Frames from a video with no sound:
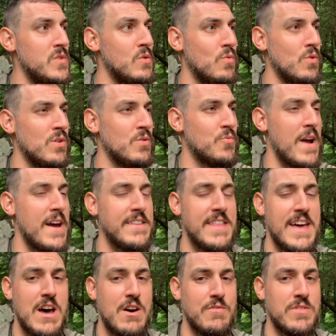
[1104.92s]
we'll ride
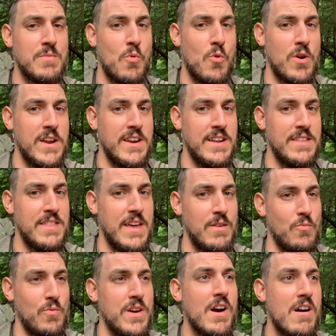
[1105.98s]
that out in the morning and
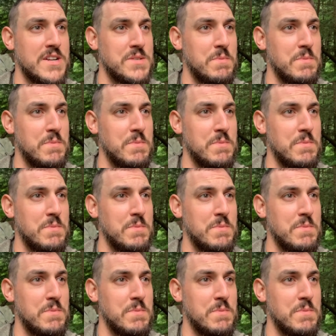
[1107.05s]
then we are